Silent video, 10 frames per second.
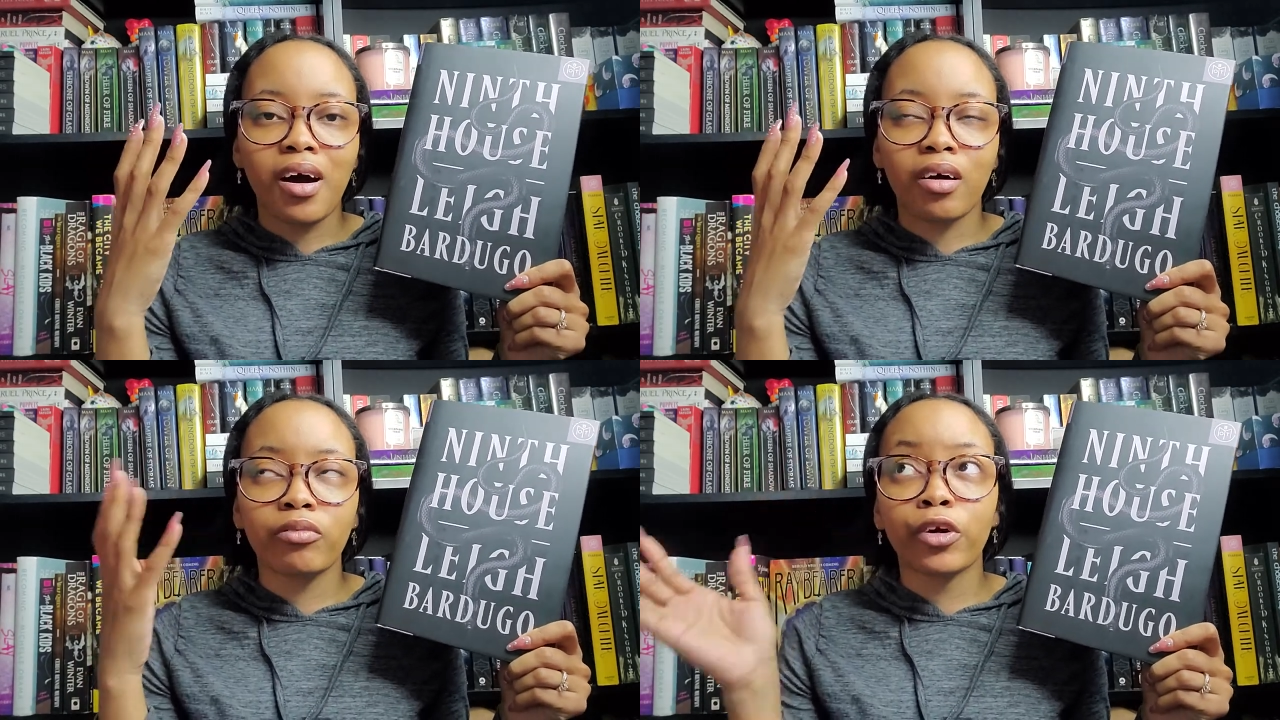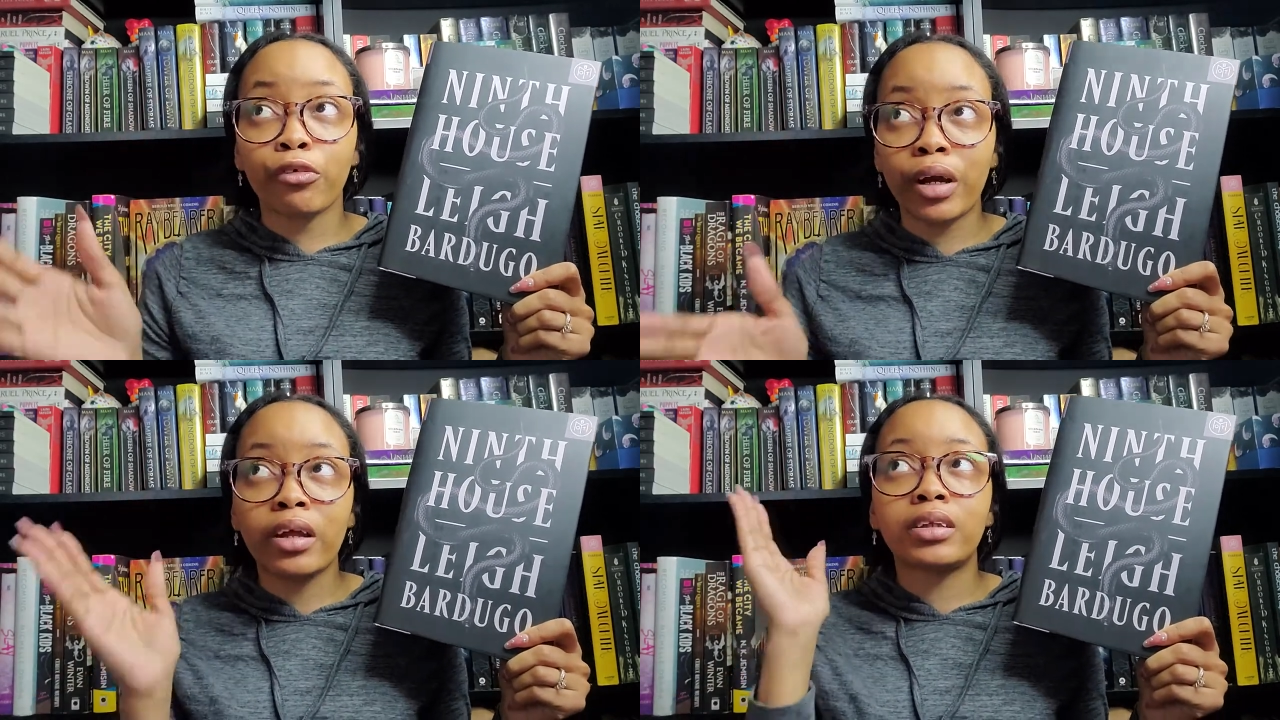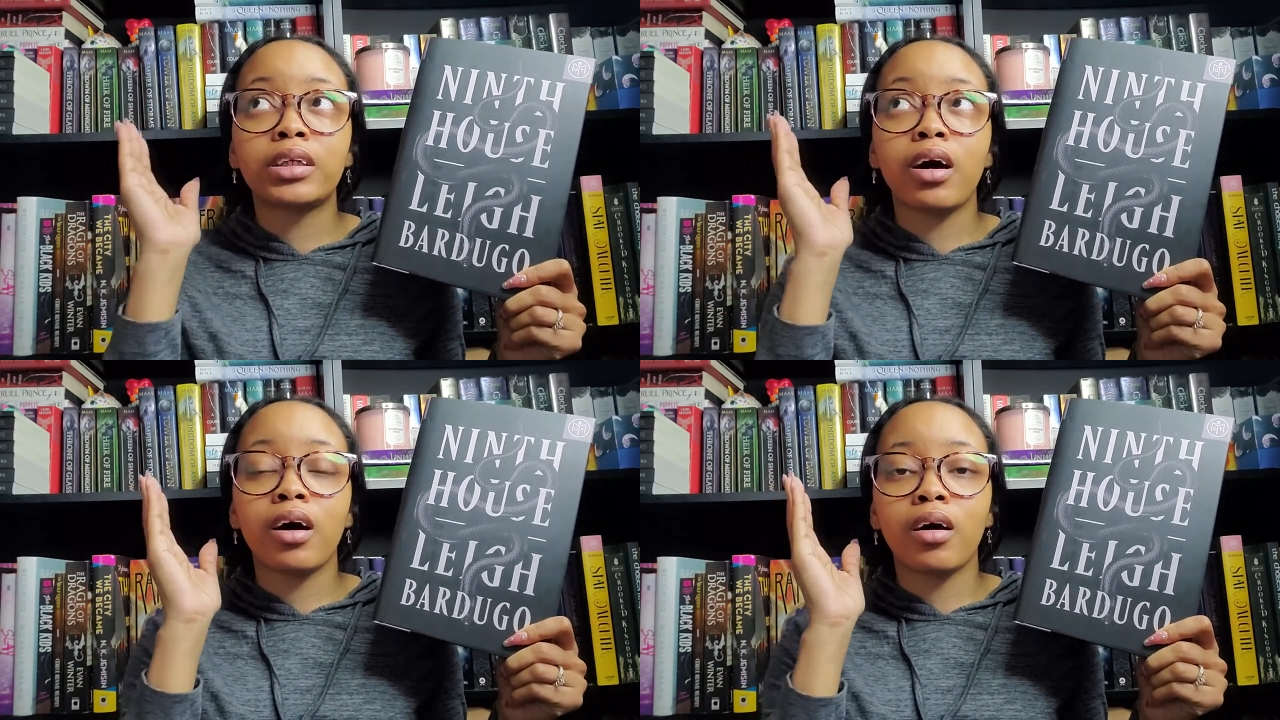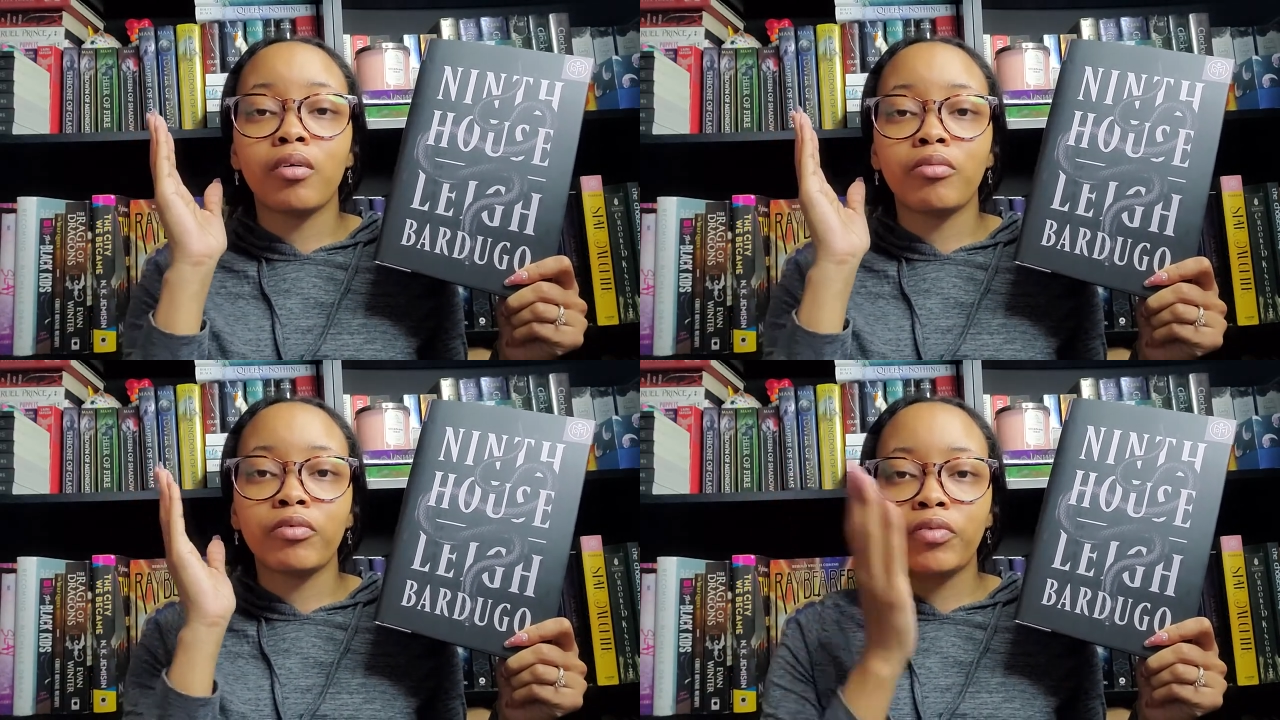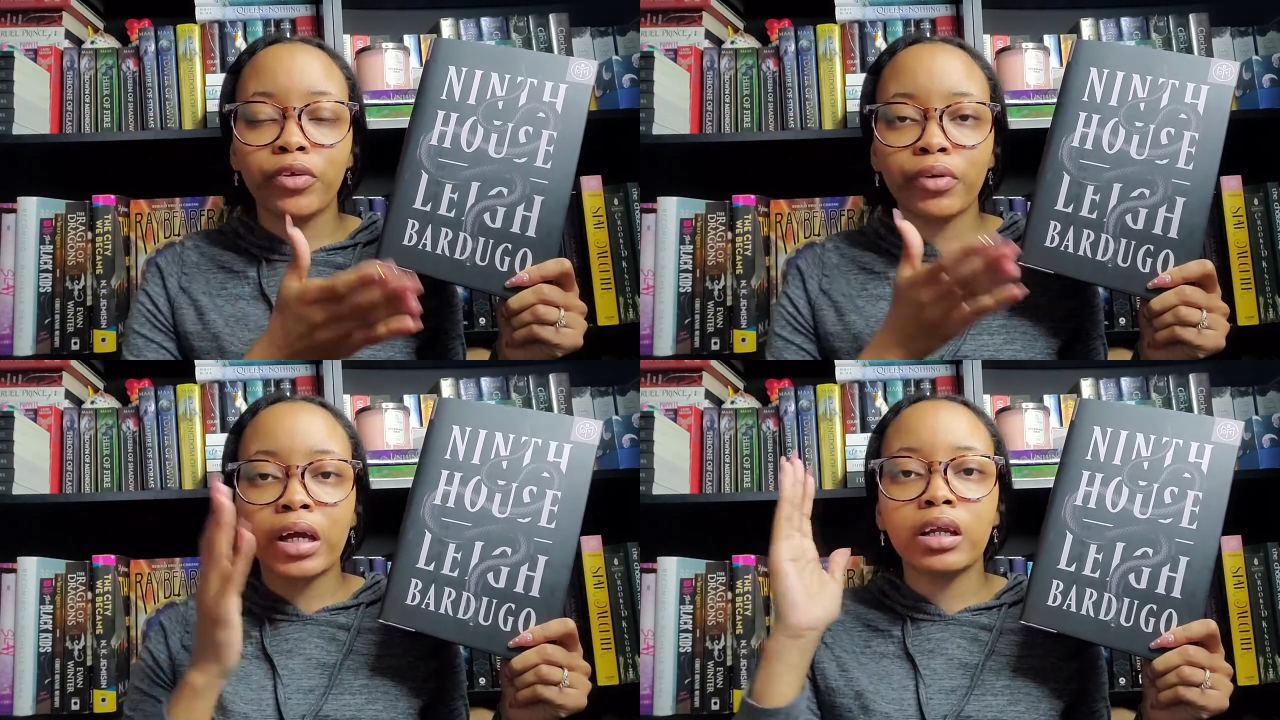the grades of 5th
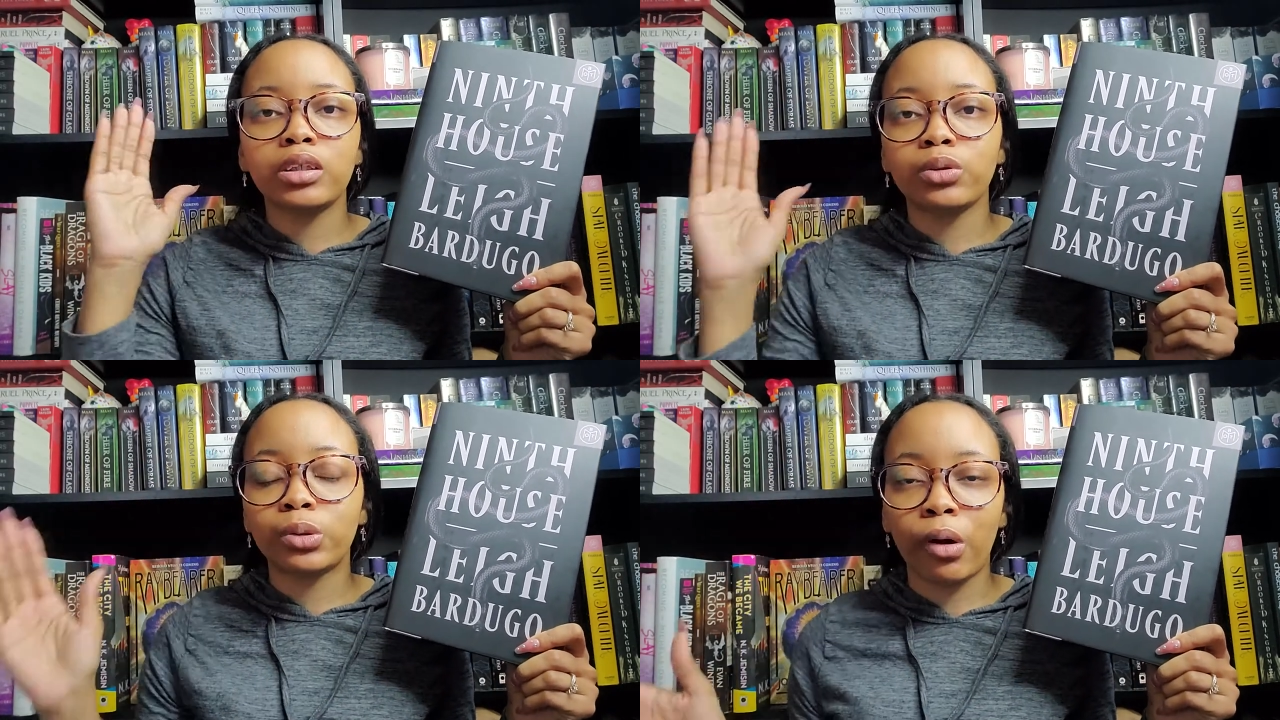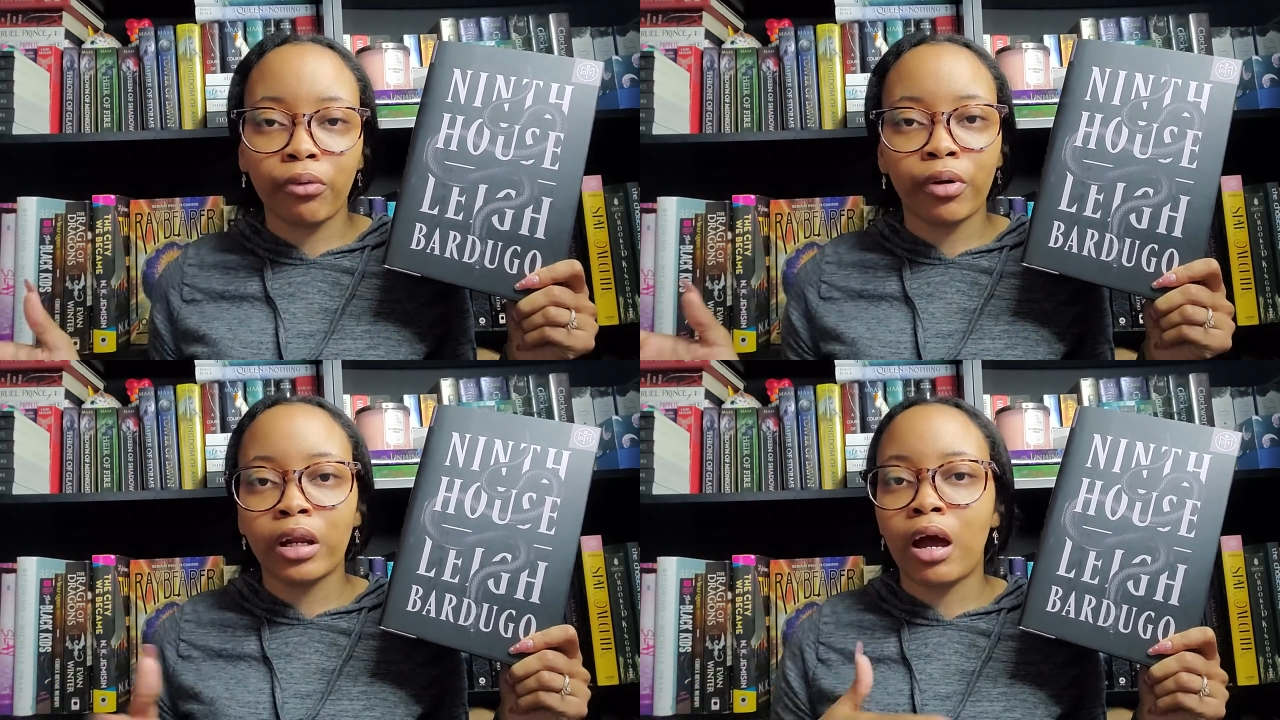grade to 12th grade.